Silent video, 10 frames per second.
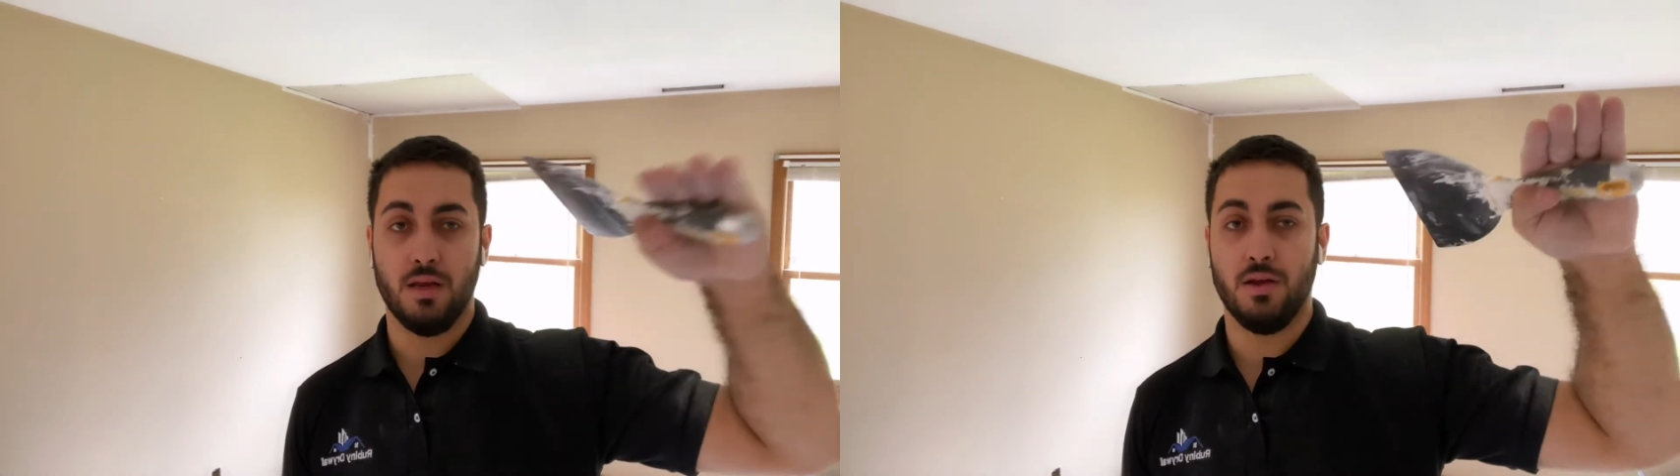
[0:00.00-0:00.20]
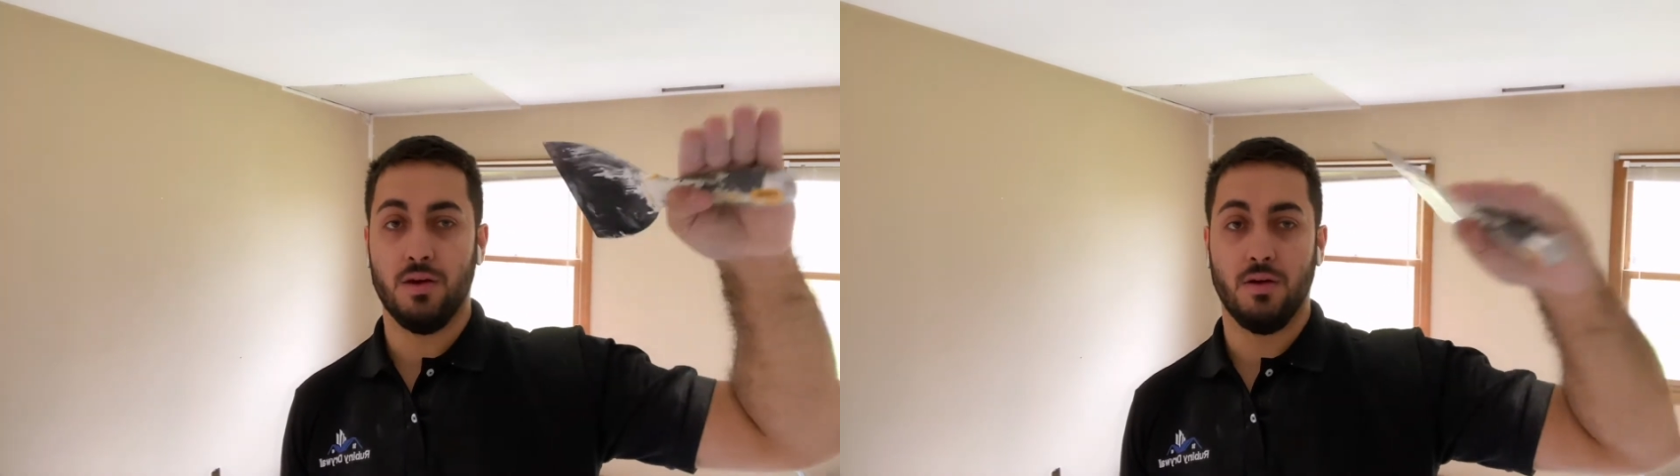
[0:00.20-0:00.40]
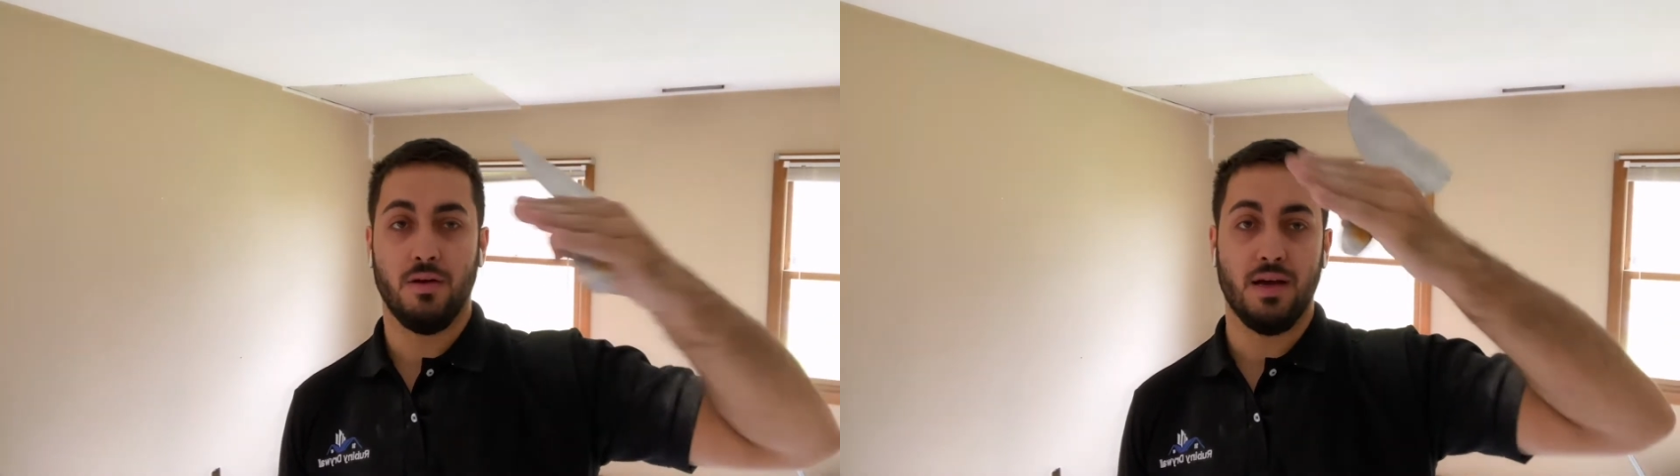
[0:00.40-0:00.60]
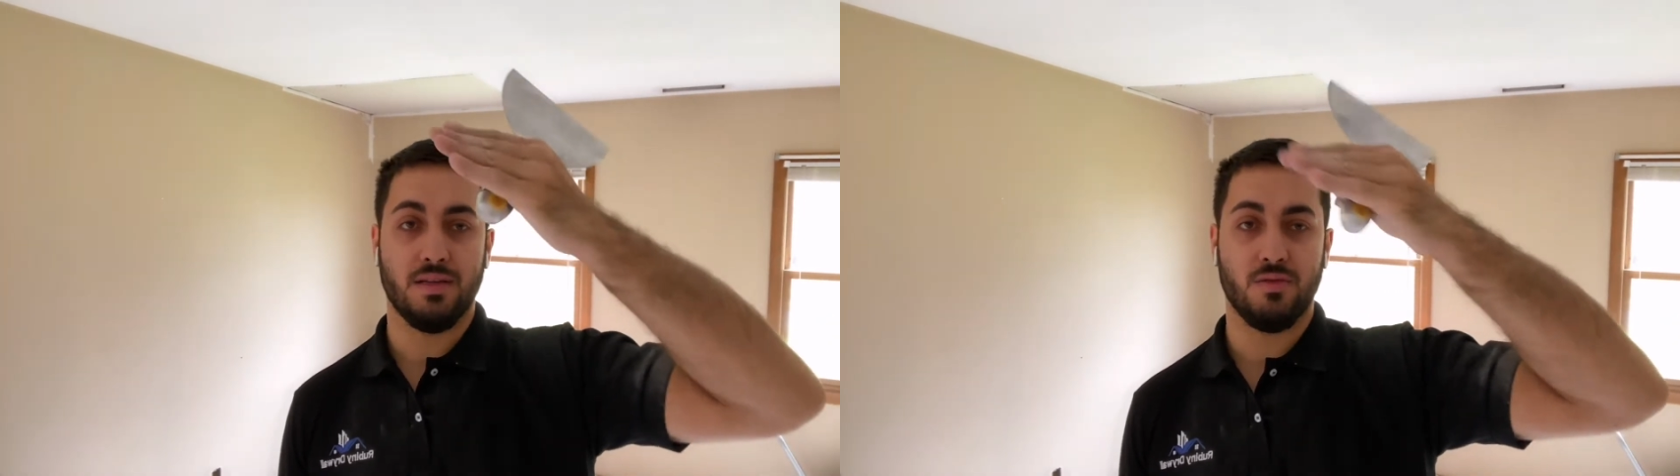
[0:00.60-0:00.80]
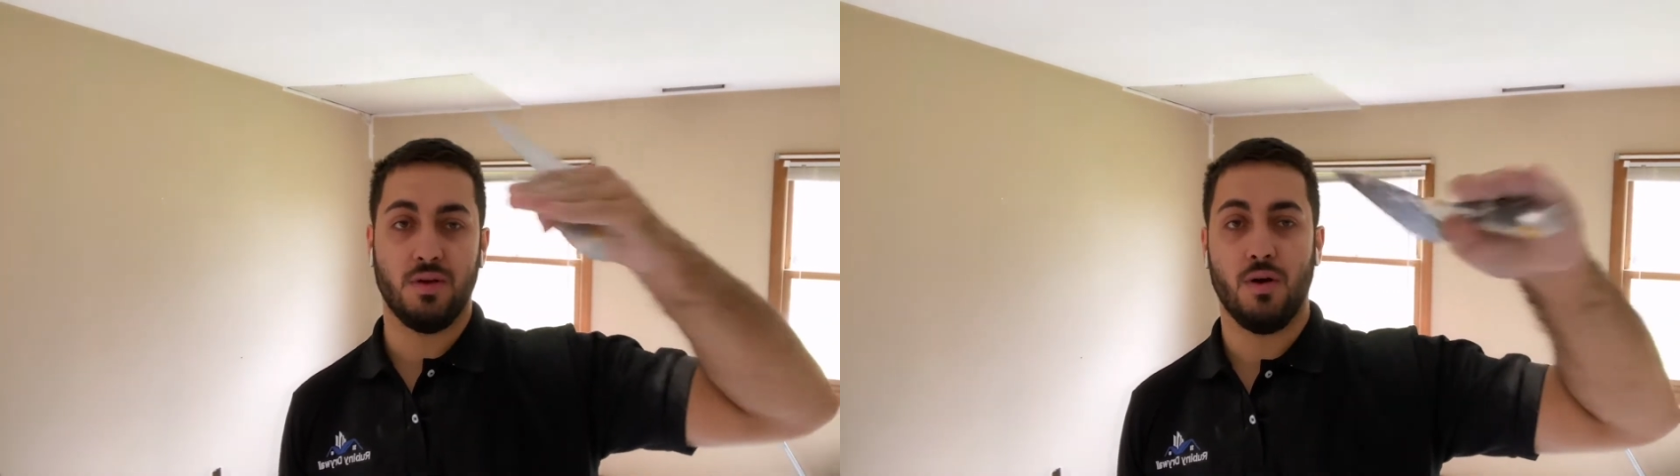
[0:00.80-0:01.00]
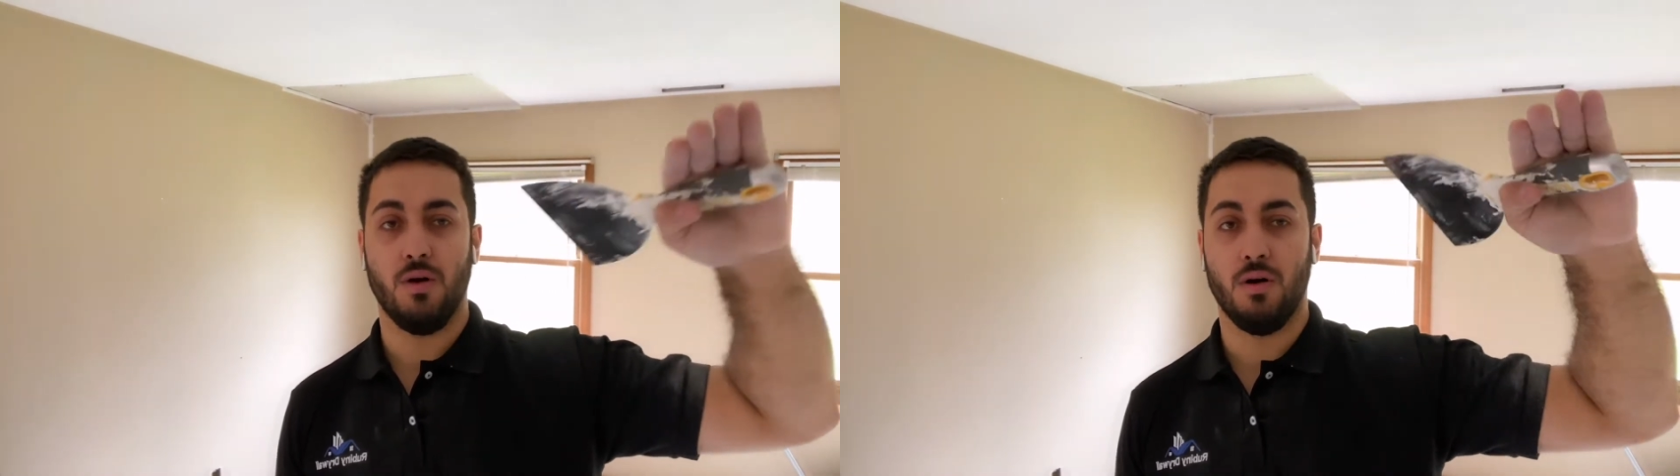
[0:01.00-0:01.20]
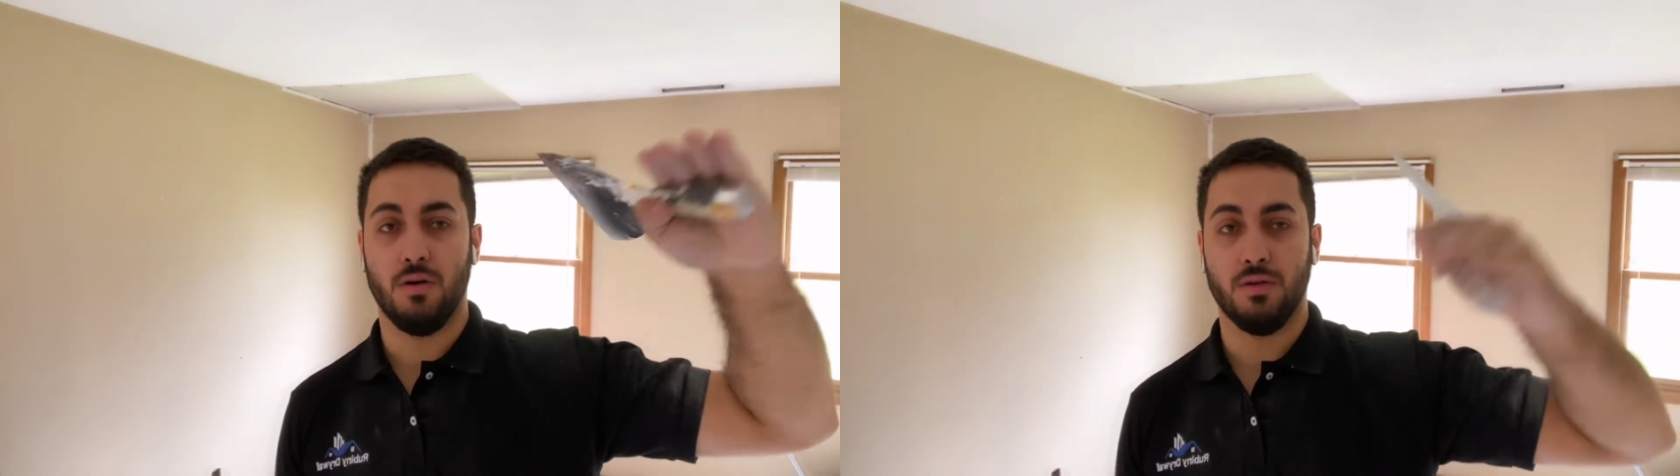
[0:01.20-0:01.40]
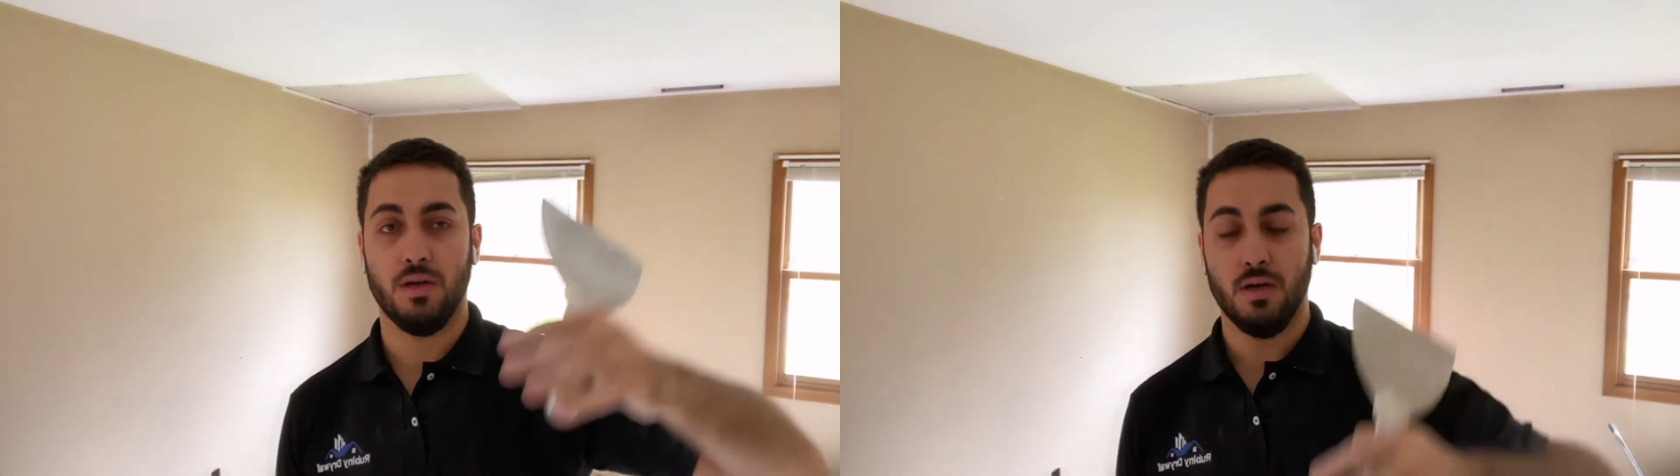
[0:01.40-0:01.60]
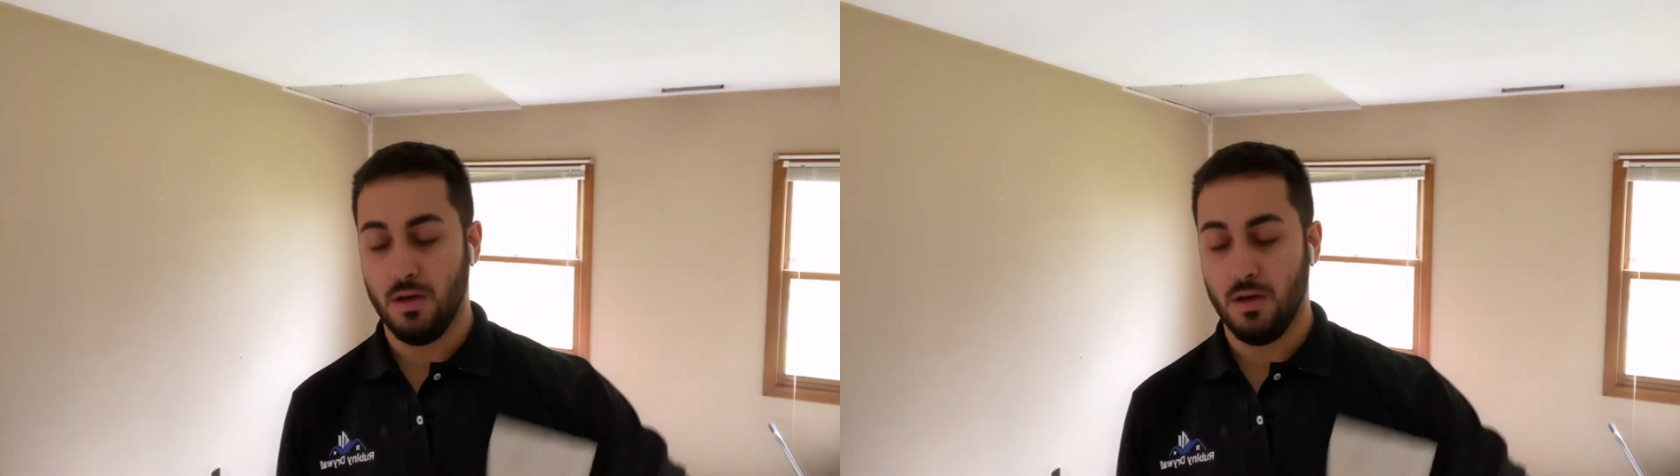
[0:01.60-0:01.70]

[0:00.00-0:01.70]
you know, as we call,